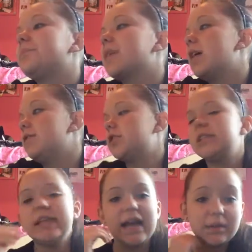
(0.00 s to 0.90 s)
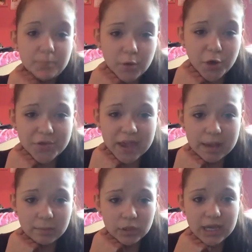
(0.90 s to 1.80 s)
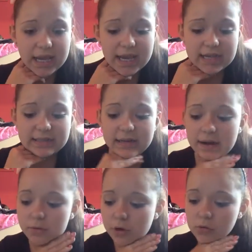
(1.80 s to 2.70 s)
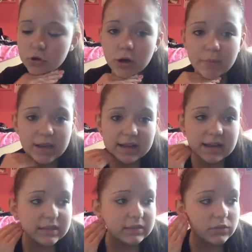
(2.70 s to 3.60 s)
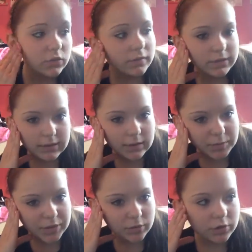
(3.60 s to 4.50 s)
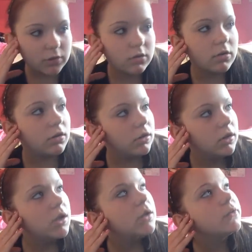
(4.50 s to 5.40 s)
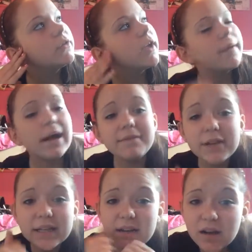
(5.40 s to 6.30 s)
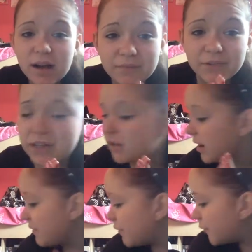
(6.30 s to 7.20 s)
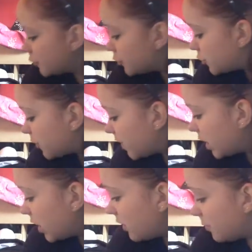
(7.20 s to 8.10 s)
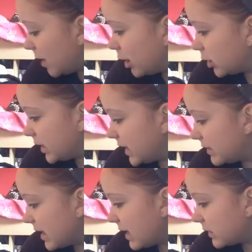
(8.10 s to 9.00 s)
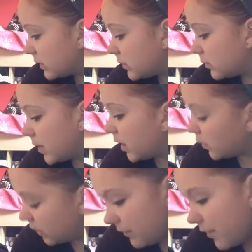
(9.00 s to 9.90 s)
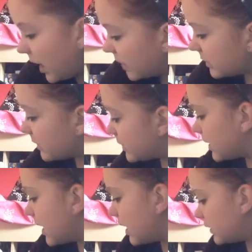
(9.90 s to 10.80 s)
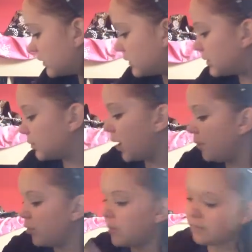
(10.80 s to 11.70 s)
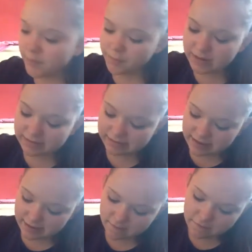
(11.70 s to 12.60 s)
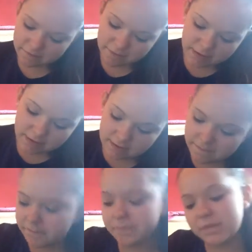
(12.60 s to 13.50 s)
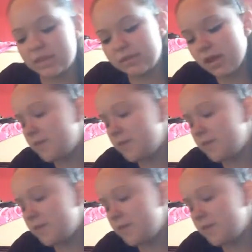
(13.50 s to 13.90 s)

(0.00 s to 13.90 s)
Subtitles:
obviously had birthday money, and I'll go shopping, and obviously there'll be another haul. So I'm really grateful for all the stuff I got off my aunties and my auntie's friends and what I brought up for myself. So